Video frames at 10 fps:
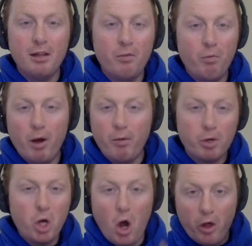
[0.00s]
what we're
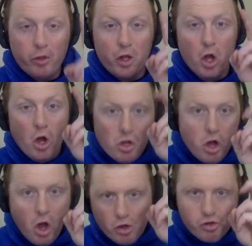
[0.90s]
calling the
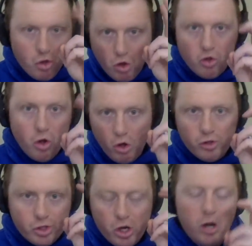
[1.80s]
cancel
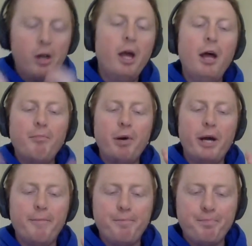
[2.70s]
culture,
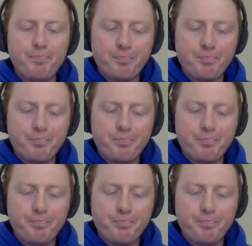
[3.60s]
but